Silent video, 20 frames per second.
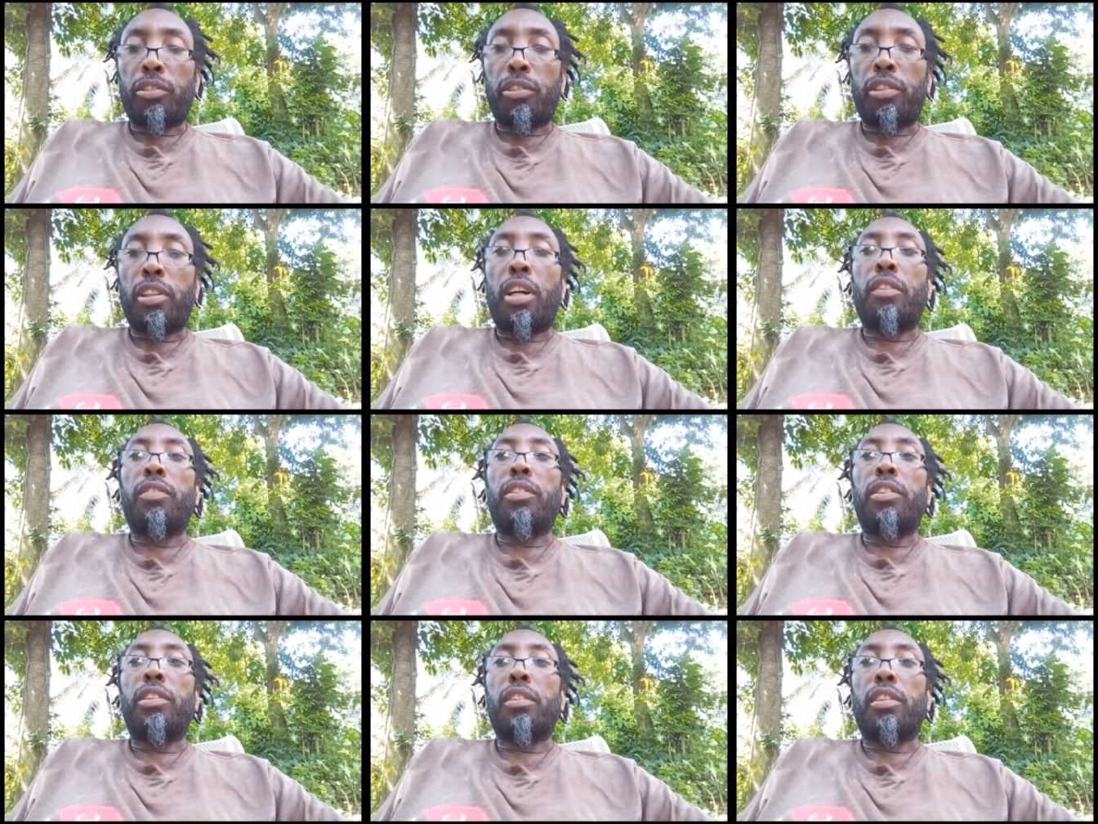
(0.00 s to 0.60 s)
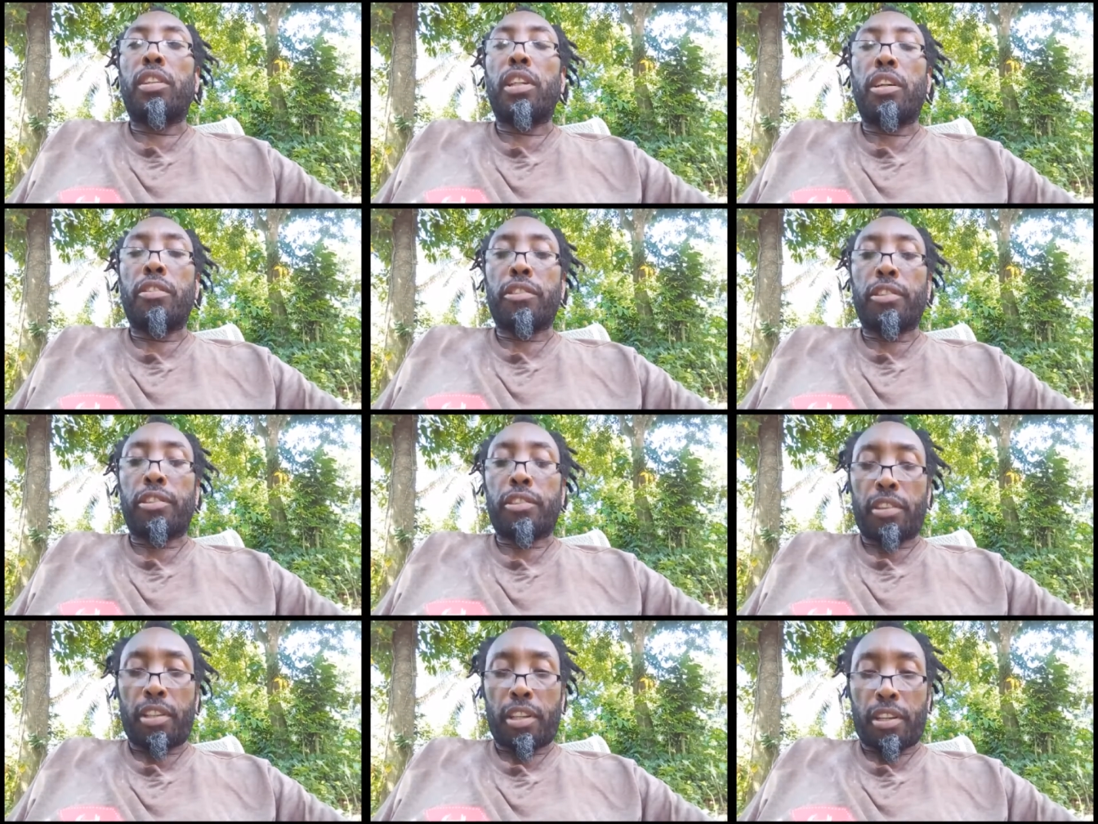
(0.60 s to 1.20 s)
sure you have in a
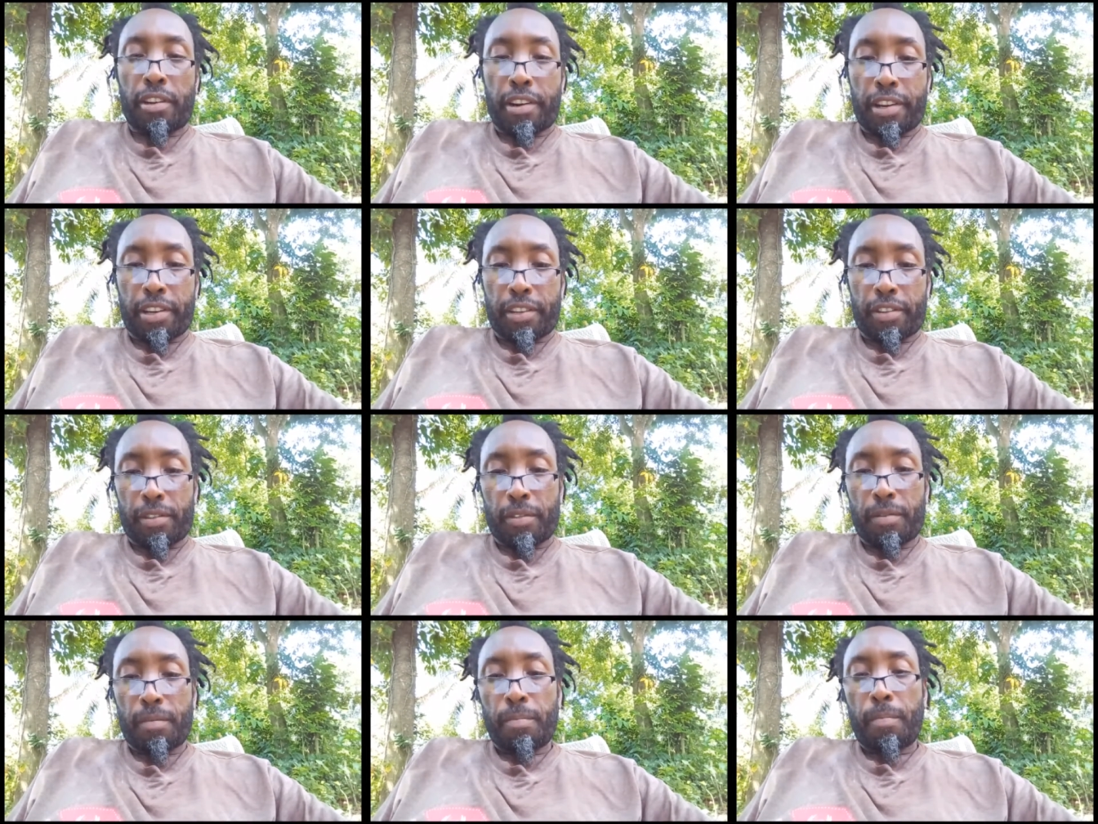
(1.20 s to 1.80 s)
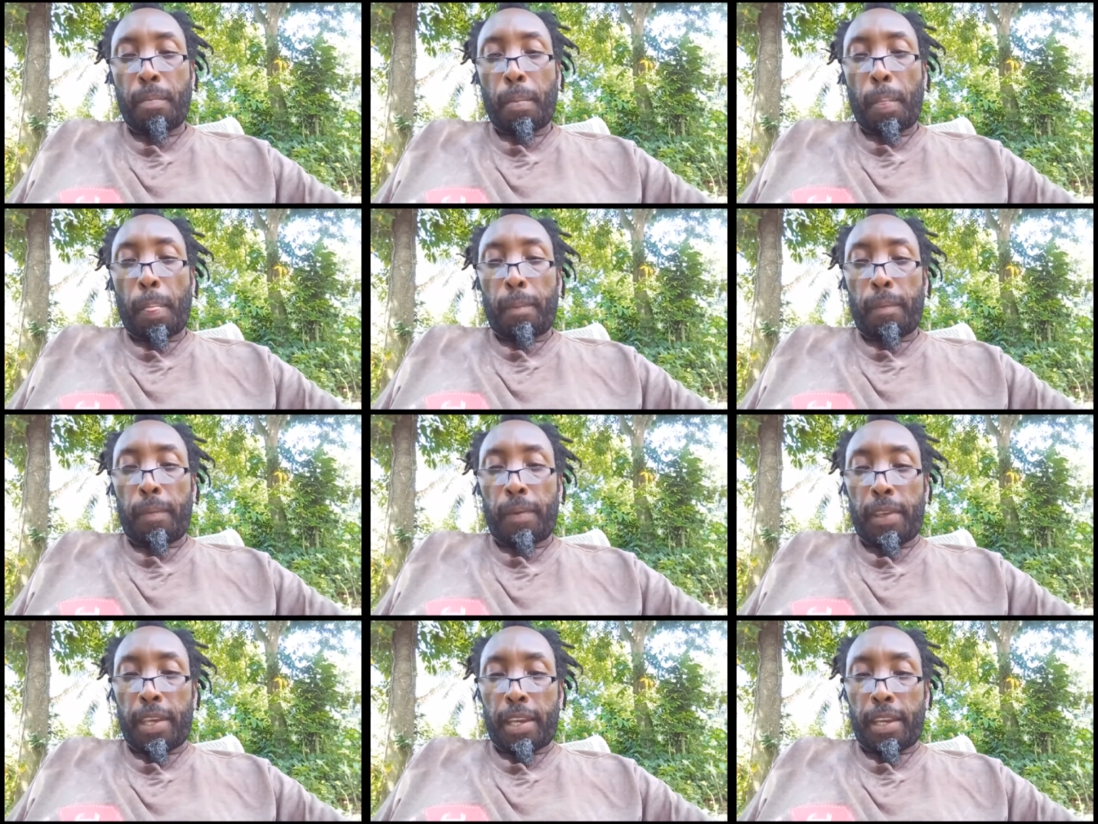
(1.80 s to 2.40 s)
carrot. All right.
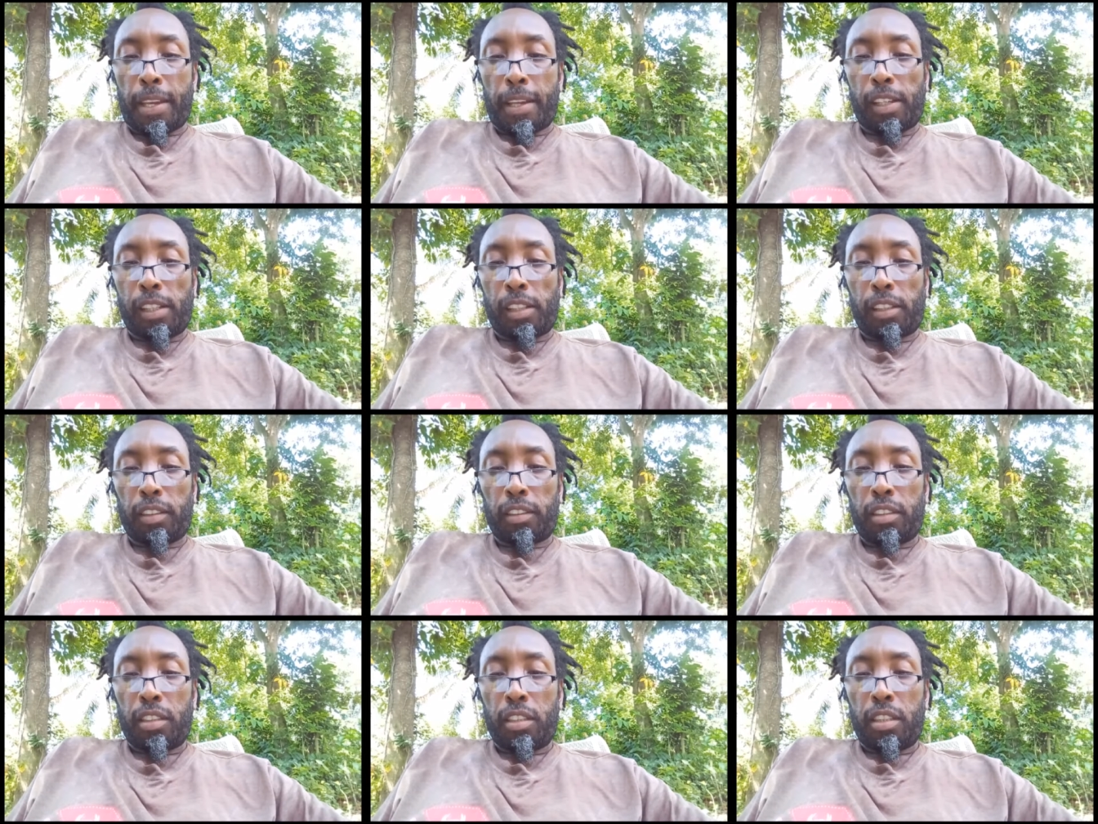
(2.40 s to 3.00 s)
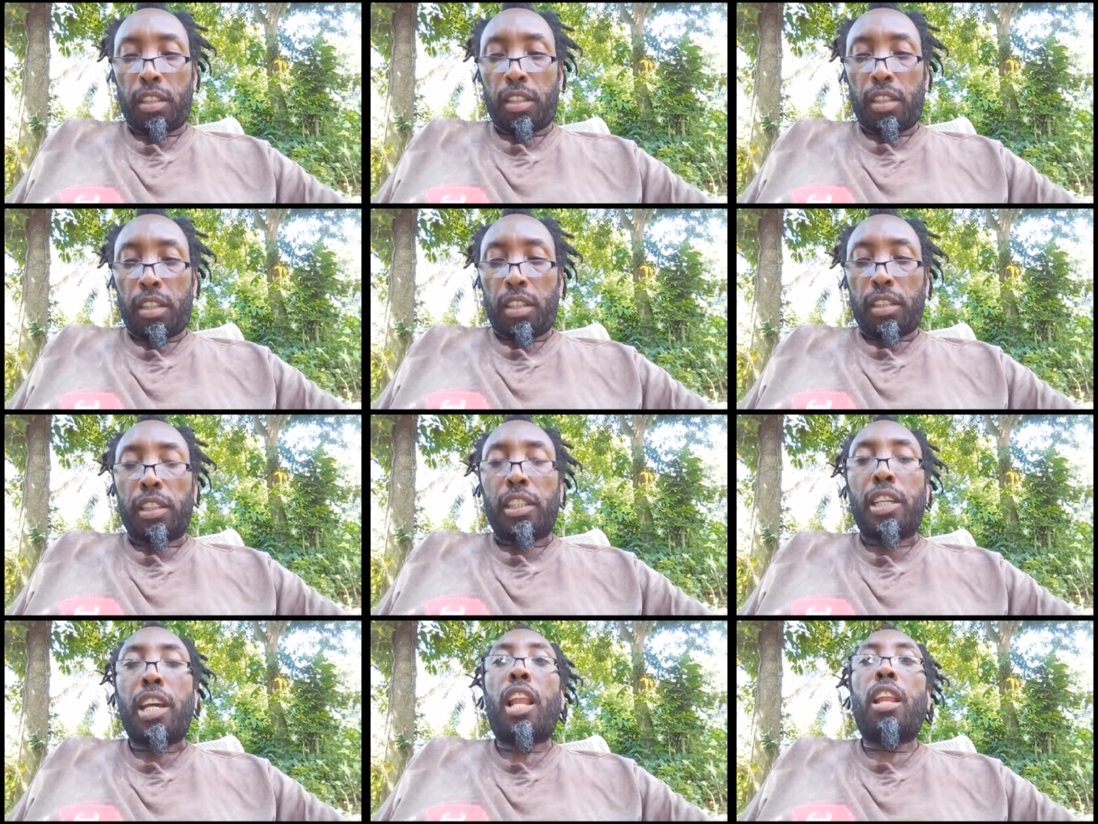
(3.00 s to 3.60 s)
Yeah.
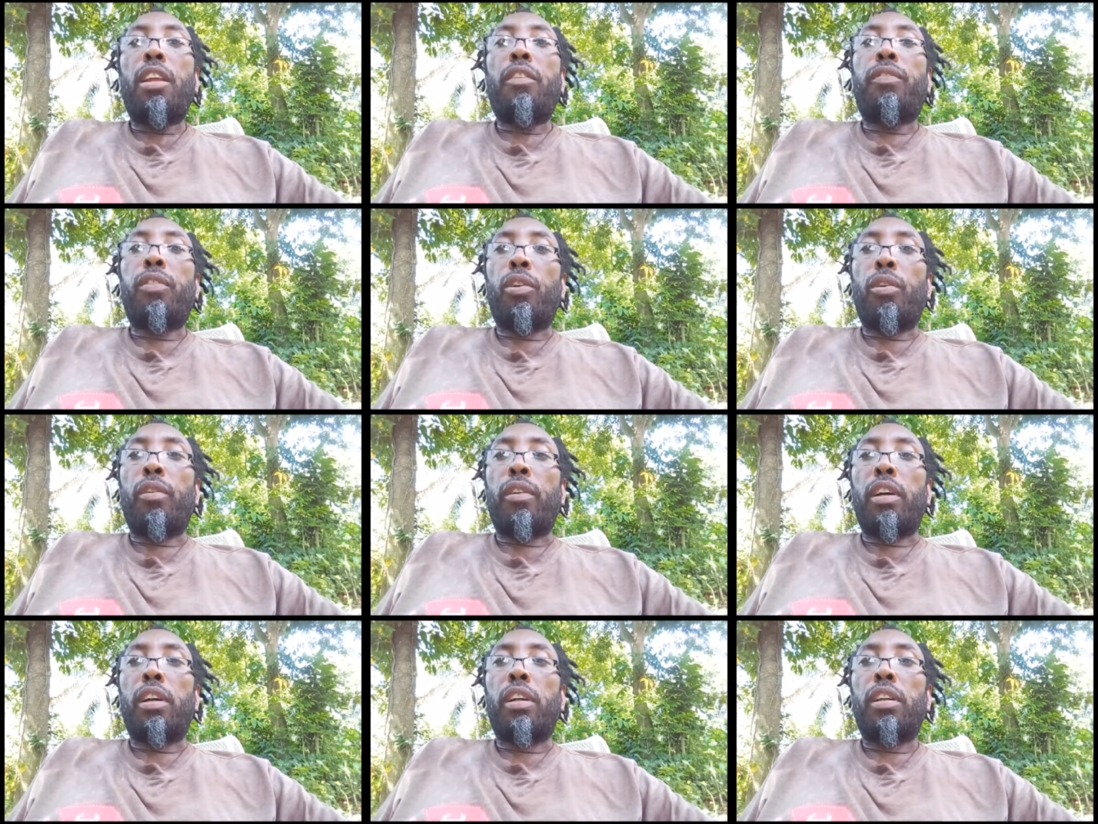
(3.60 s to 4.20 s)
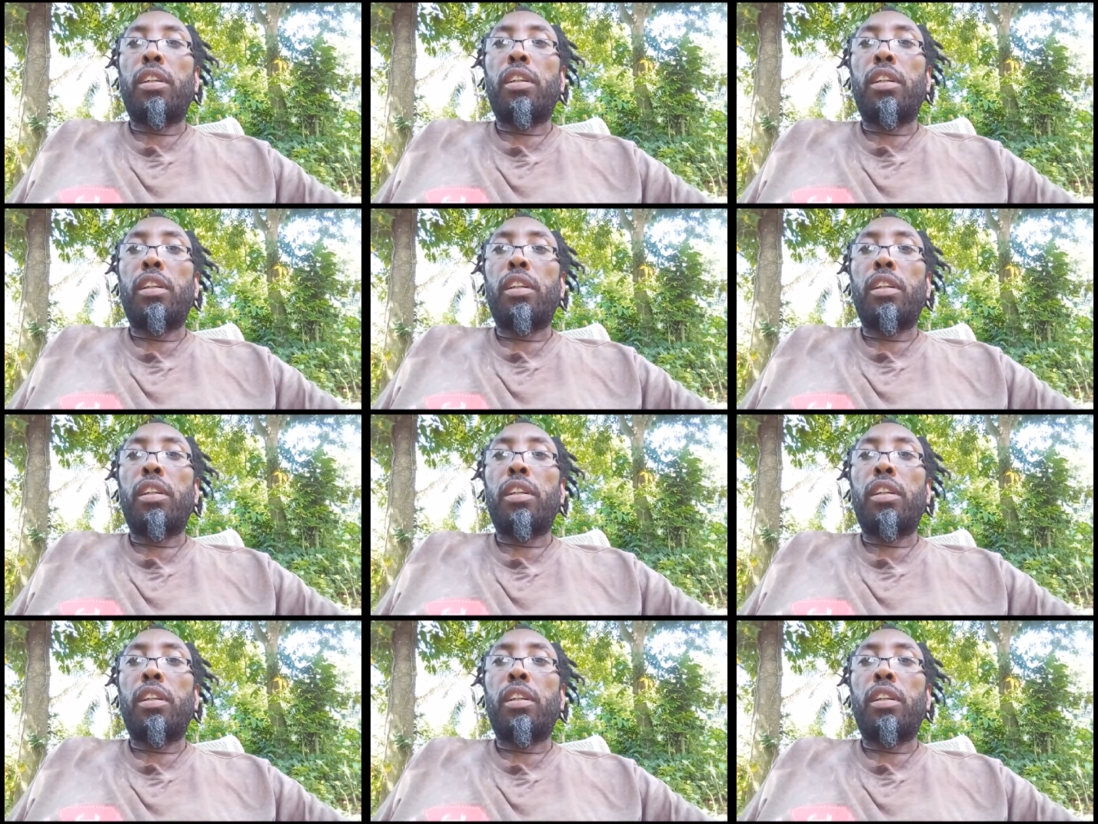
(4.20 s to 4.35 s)
Cauliflower.